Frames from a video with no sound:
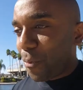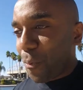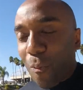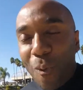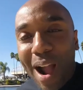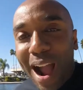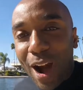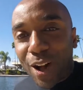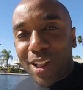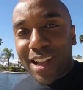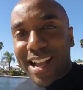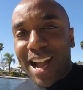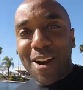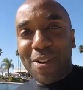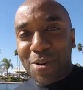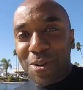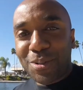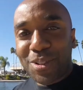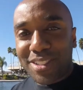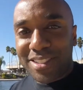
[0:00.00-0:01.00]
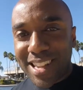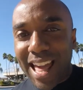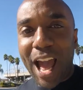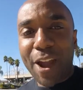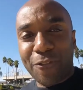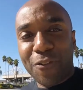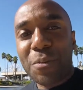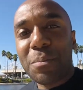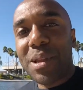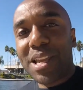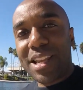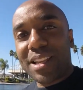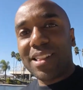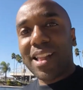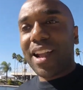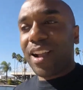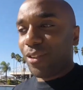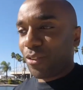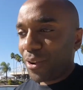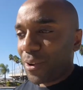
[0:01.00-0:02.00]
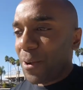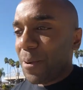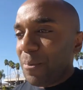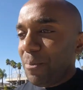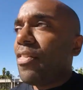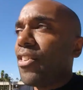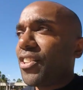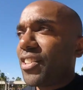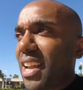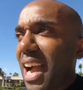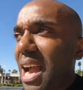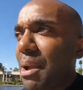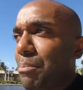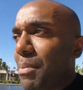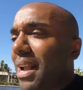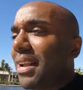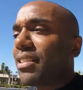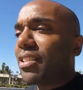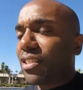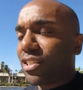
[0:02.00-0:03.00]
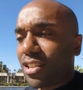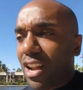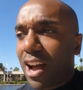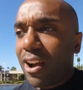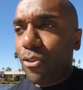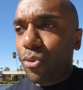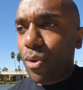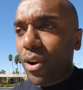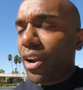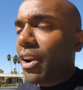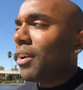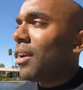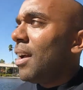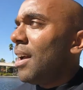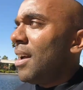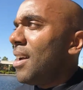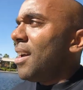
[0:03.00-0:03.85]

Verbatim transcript: Wow, how cool is that for me? This guy makes the software